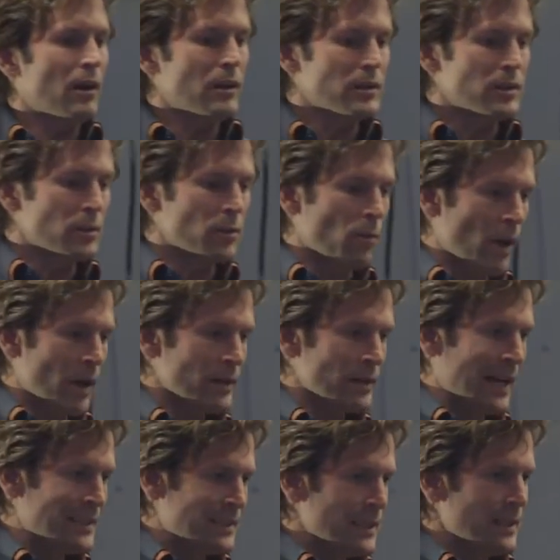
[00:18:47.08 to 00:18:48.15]
You want
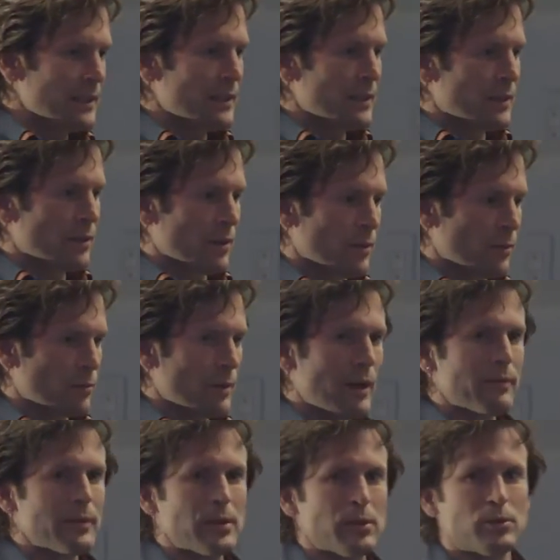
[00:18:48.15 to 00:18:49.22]
ideally your
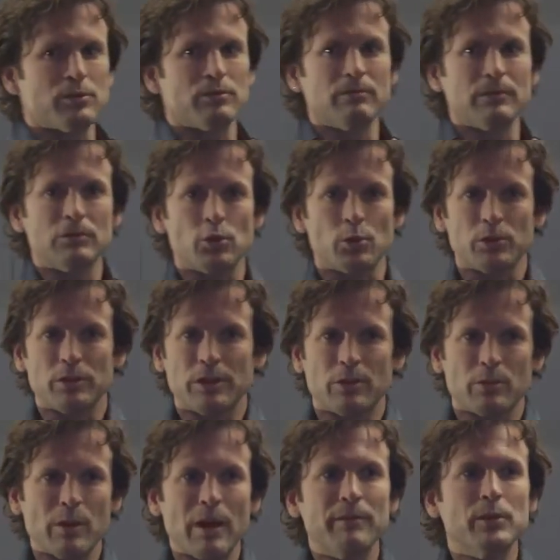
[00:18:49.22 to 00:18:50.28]
revenue your
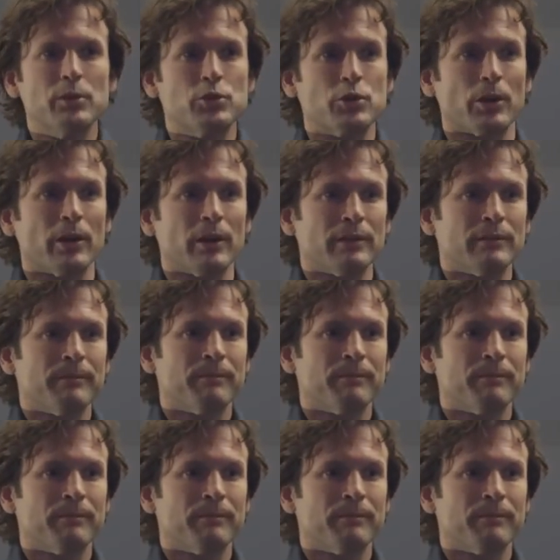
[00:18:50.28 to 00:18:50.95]
revenue churn,